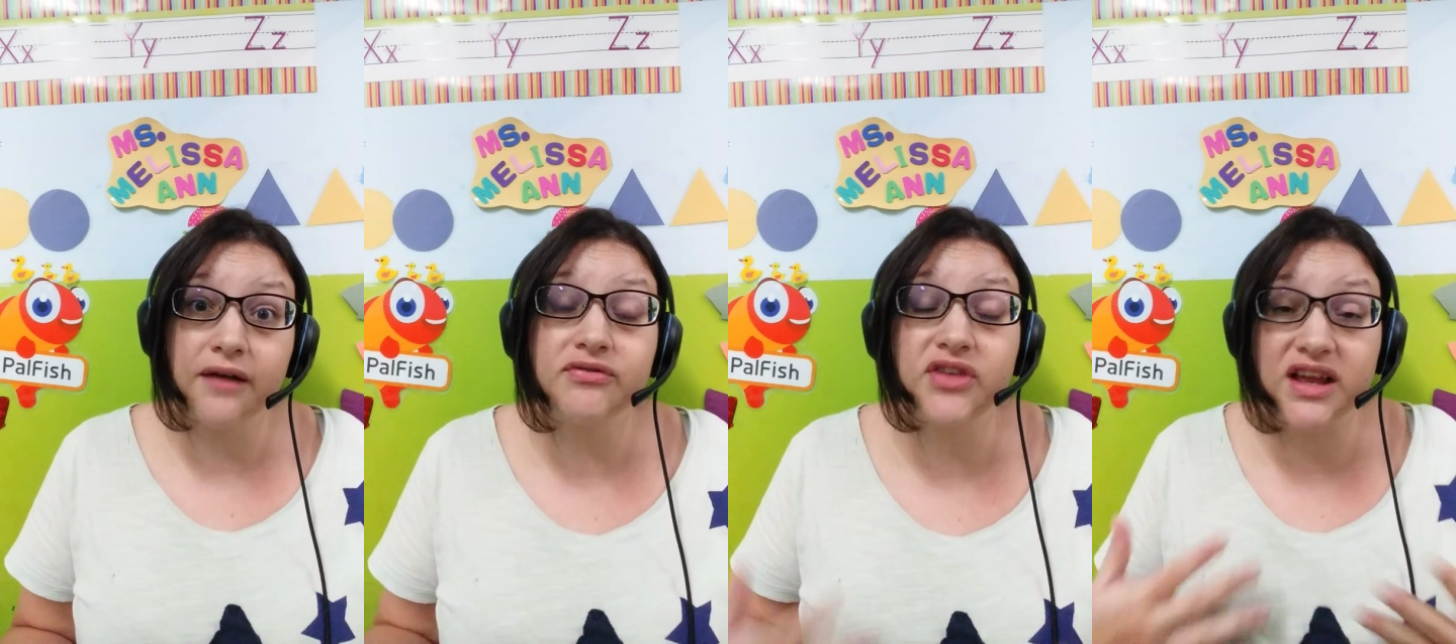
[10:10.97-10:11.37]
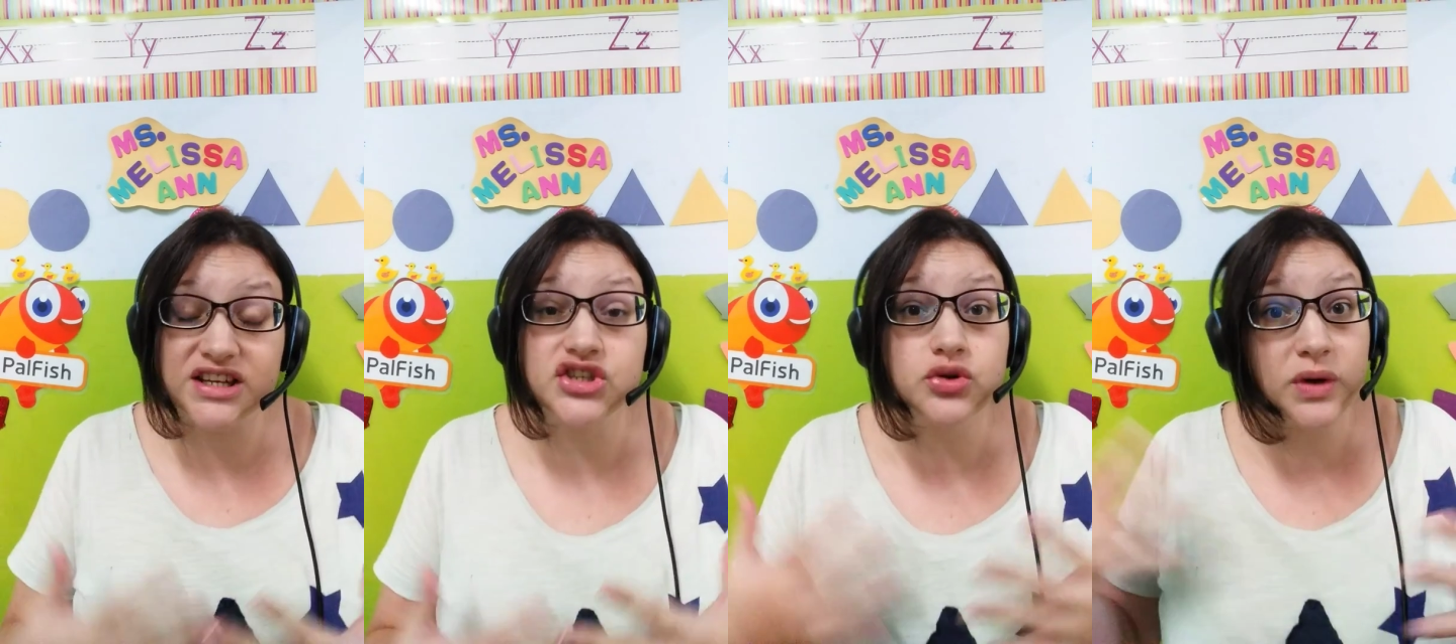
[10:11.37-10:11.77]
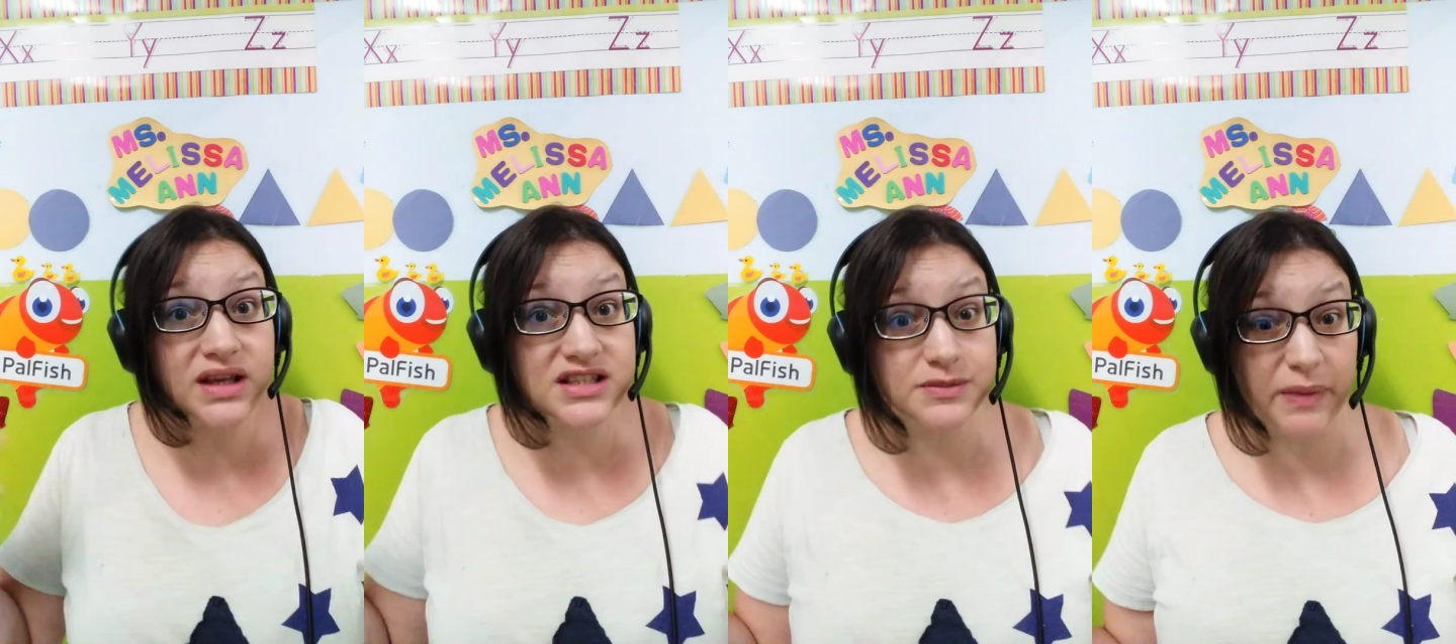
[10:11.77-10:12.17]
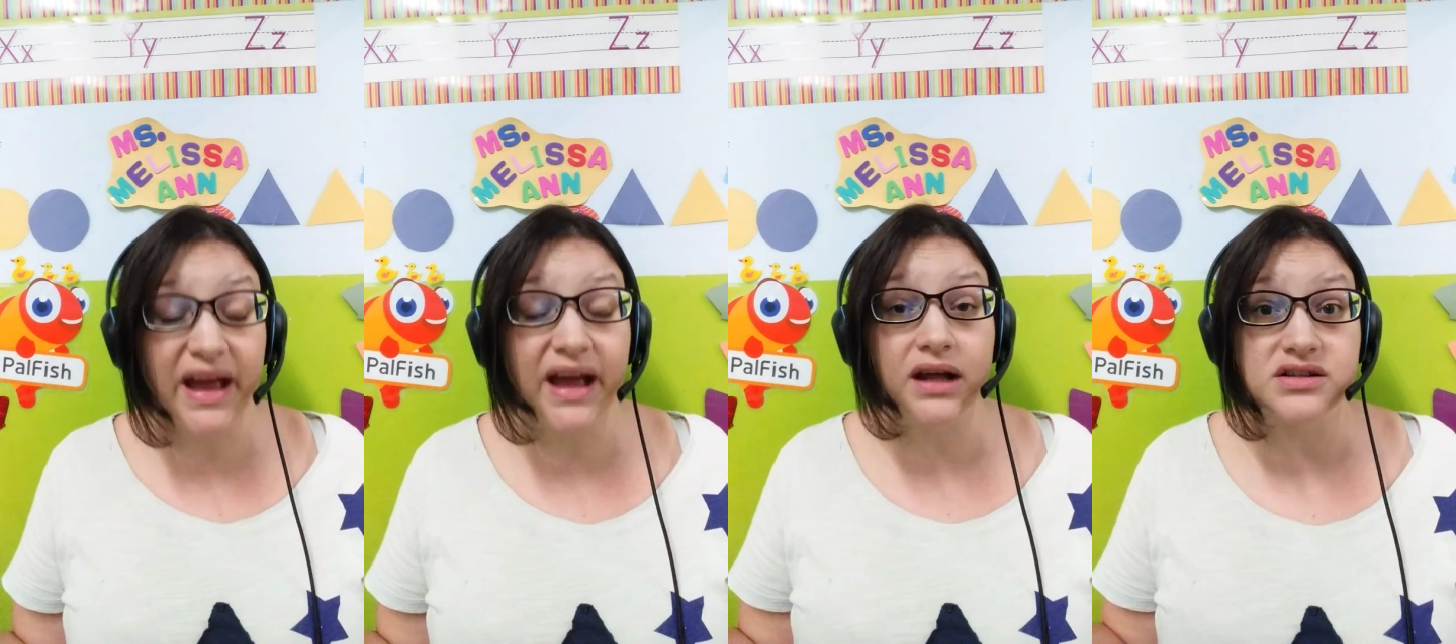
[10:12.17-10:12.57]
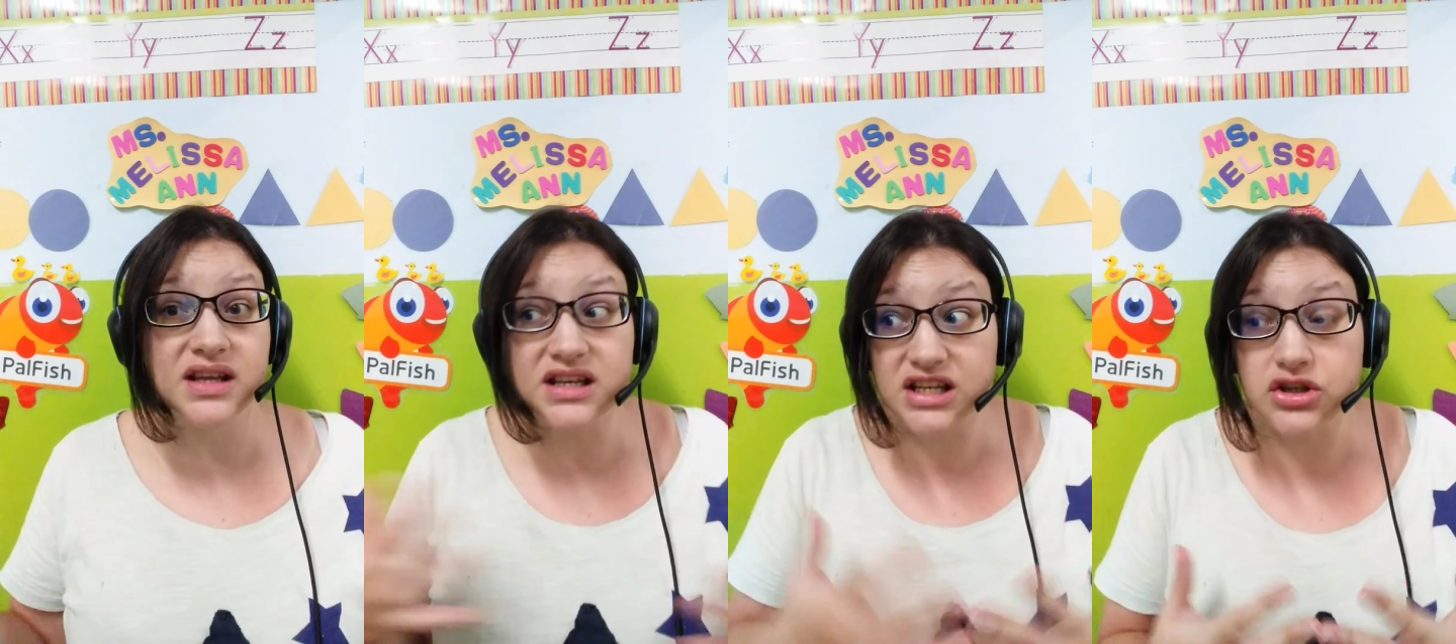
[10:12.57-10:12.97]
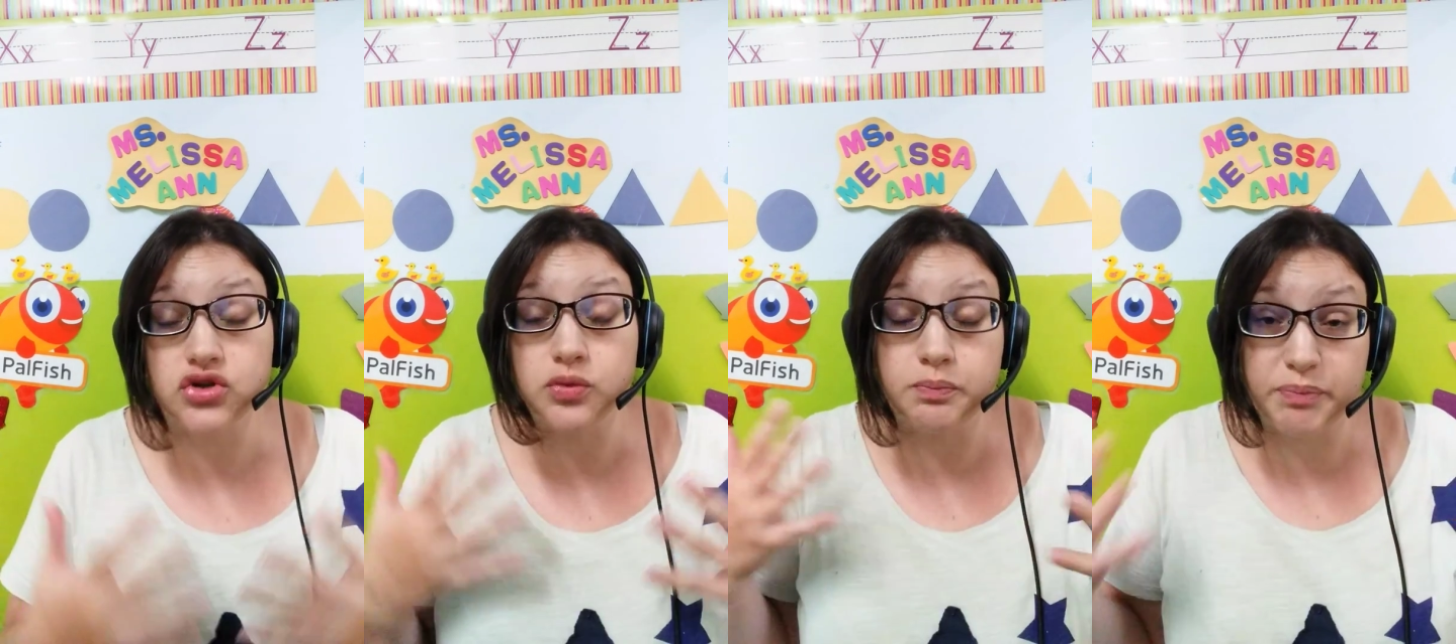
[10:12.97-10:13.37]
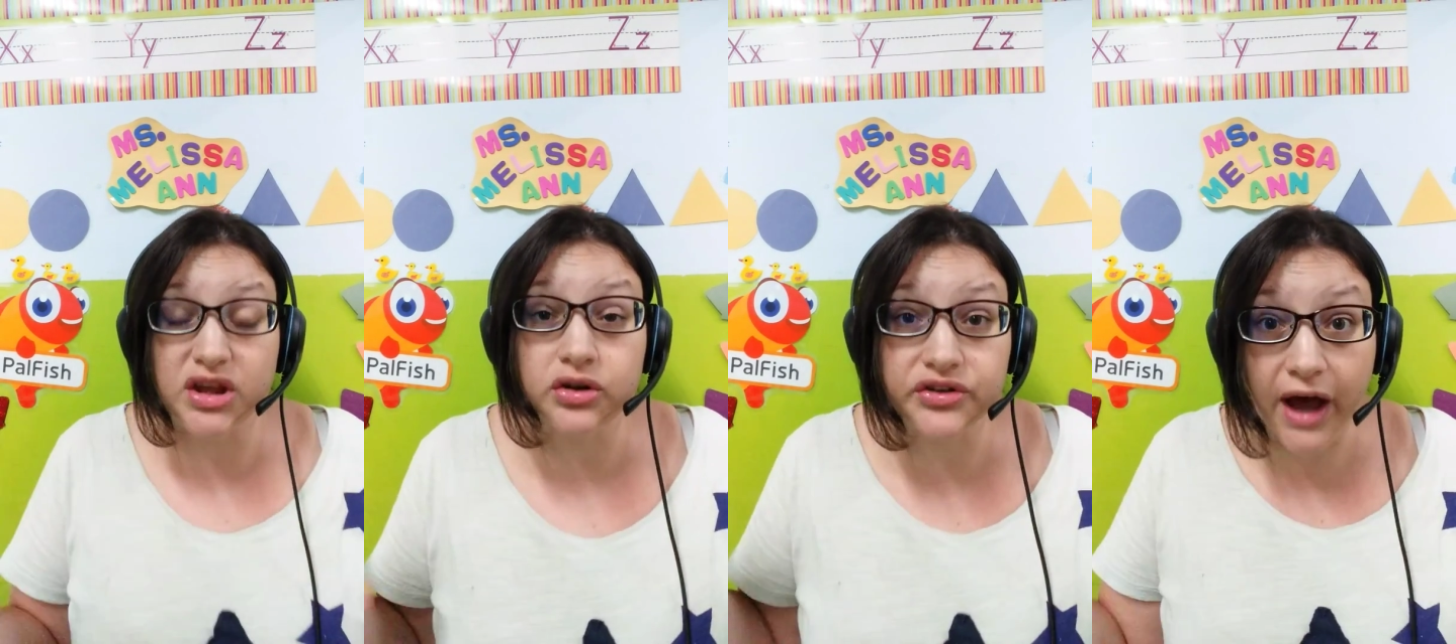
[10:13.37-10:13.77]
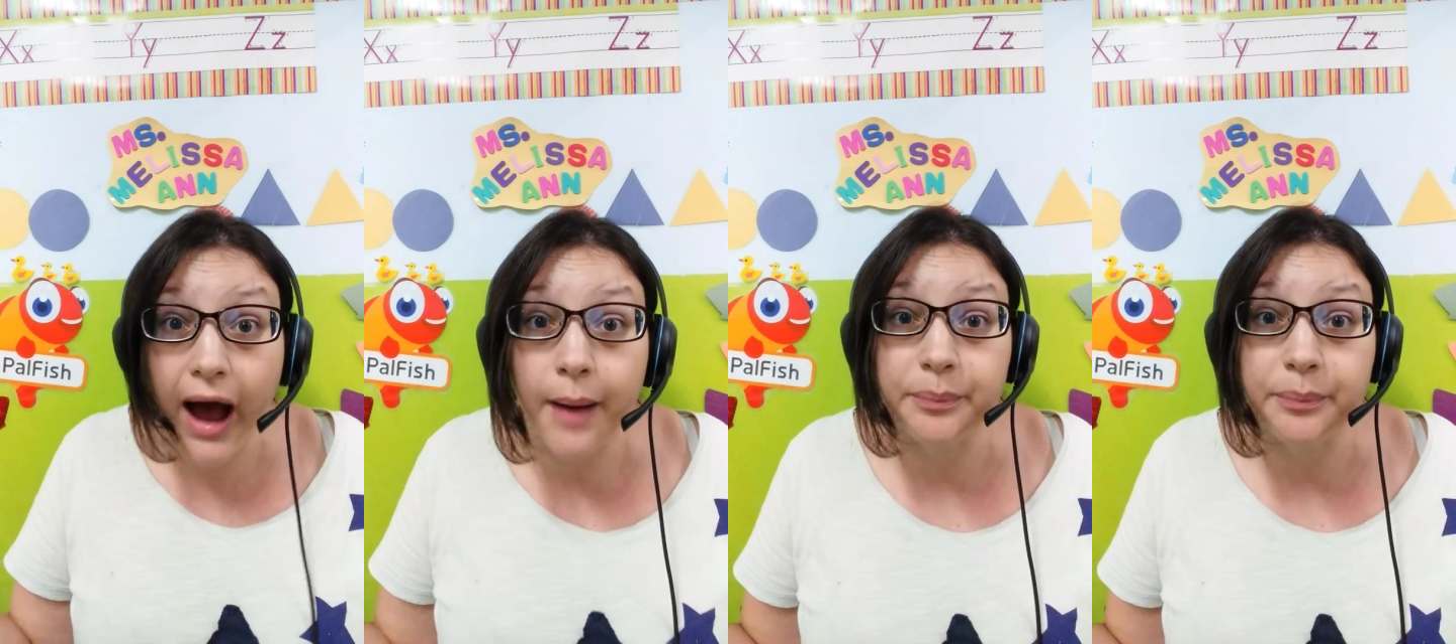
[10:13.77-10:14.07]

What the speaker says: they need to expand, they need to build up.